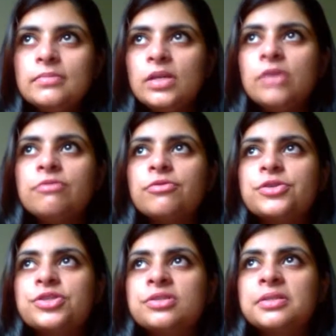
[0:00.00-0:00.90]

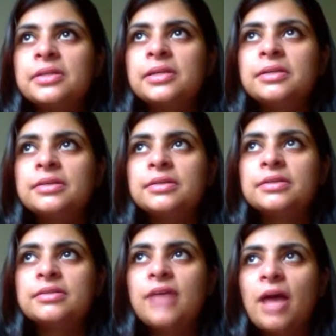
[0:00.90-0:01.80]
Unfortunately,
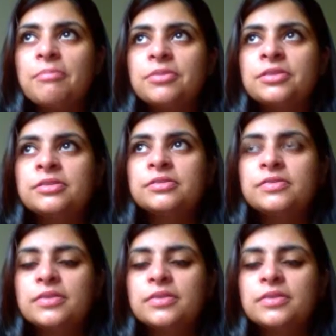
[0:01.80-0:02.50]
it happens.